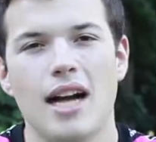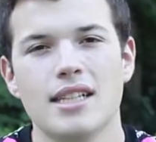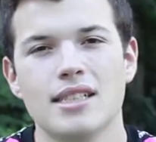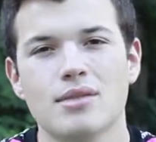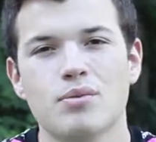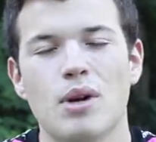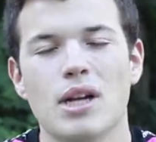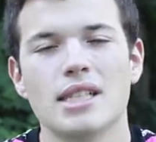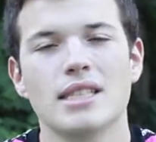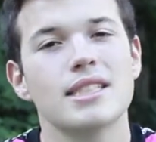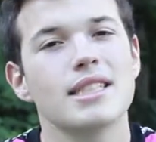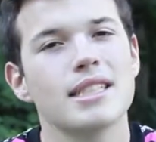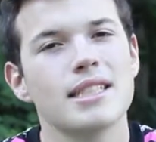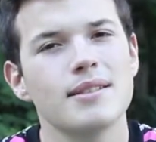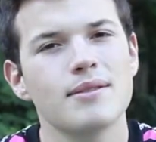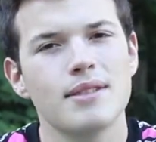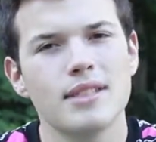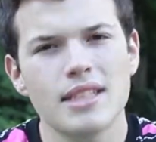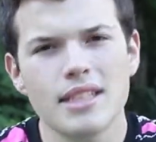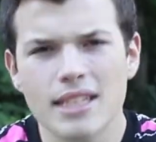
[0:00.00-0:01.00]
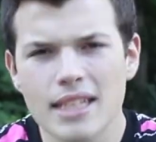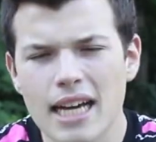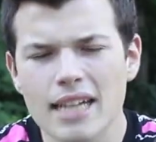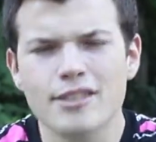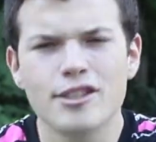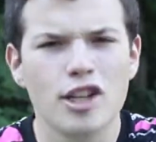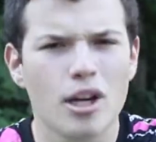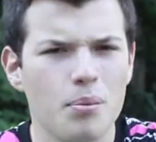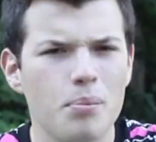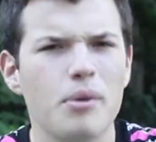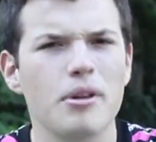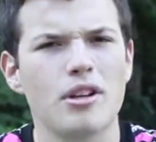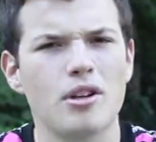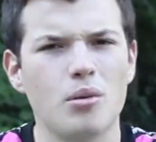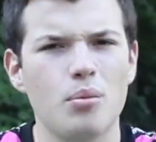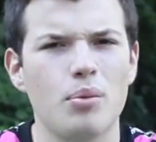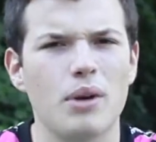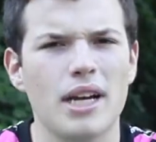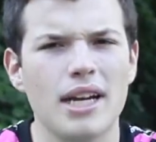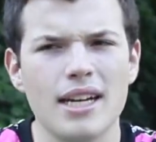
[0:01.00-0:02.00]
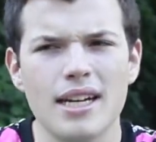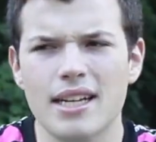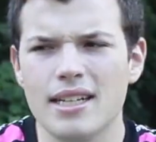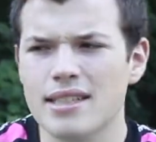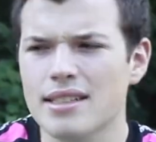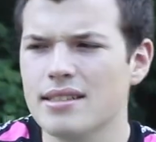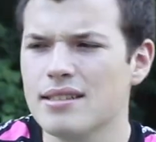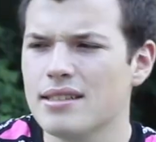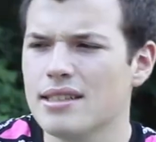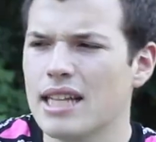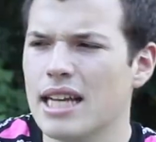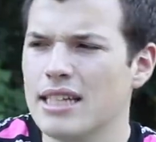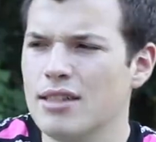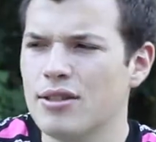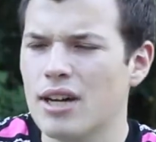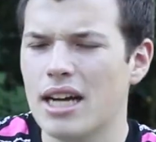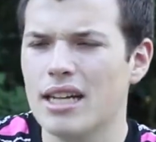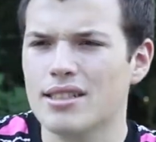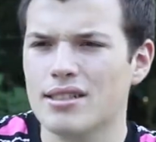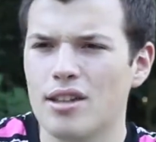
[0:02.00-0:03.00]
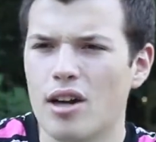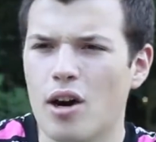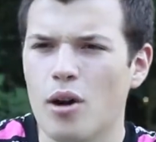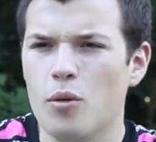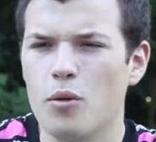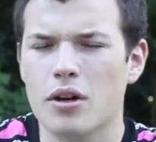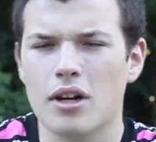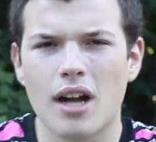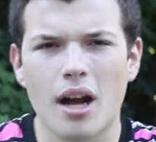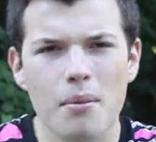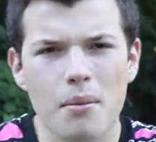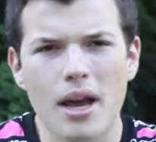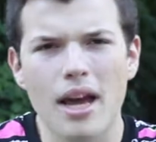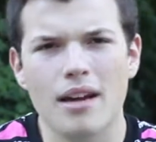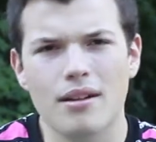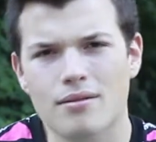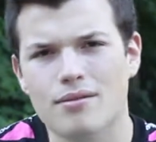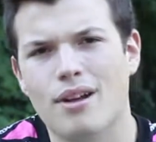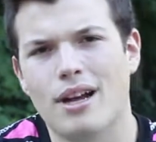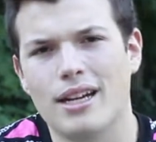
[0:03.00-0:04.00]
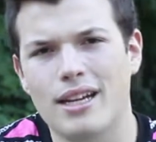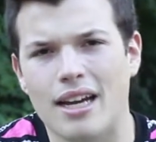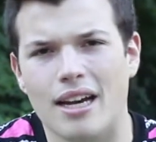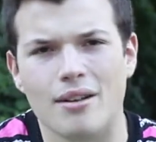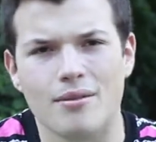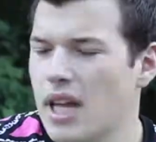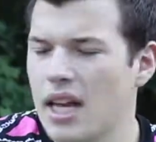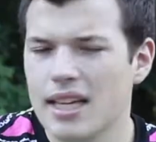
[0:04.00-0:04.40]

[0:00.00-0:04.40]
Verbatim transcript: I just wanted to catch up a little bit and let you guys know where I'm at right now.